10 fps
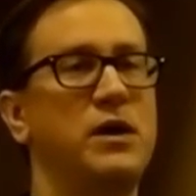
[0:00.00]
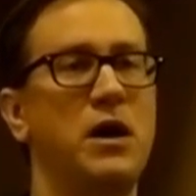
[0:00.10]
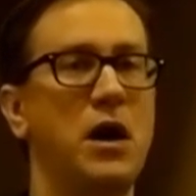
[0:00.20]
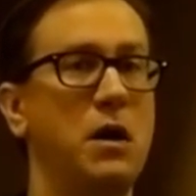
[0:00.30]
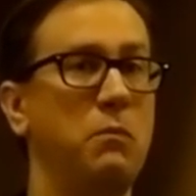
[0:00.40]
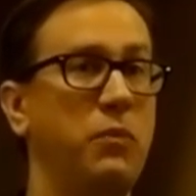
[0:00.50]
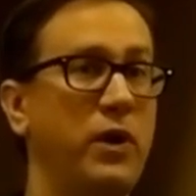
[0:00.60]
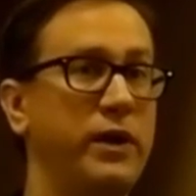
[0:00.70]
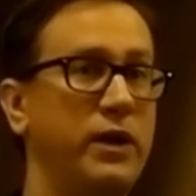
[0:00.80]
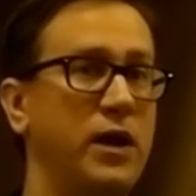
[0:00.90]
Uh,
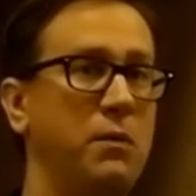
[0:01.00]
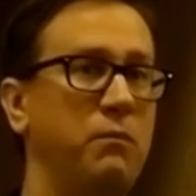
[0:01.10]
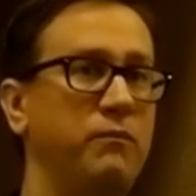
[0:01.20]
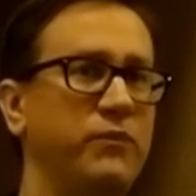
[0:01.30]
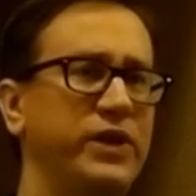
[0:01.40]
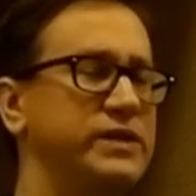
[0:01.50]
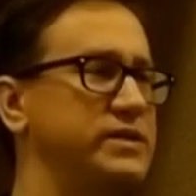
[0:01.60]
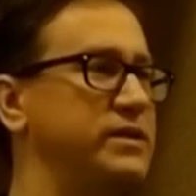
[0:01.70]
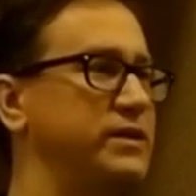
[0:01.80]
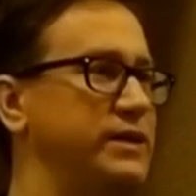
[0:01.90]
but um, but it's
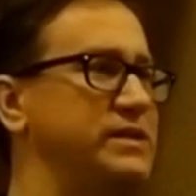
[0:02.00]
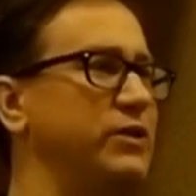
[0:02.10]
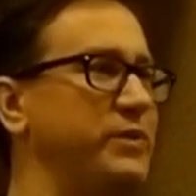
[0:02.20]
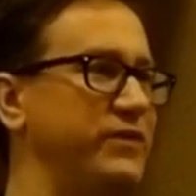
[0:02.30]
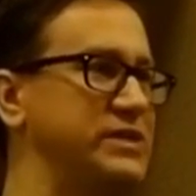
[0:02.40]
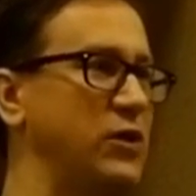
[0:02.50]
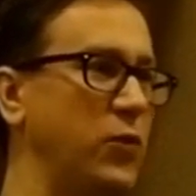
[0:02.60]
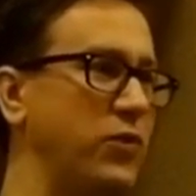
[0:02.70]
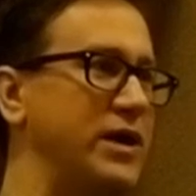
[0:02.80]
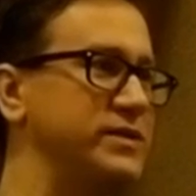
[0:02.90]
a it's a little bit of a slow
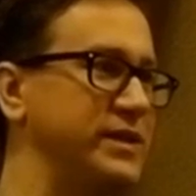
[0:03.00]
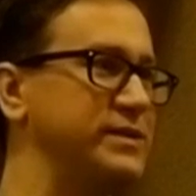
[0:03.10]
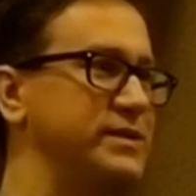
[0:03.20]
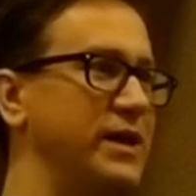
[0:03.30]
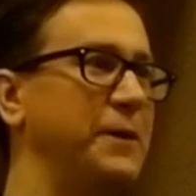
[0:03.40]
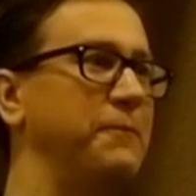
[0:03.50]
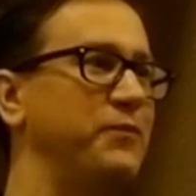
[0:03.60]
process. Um,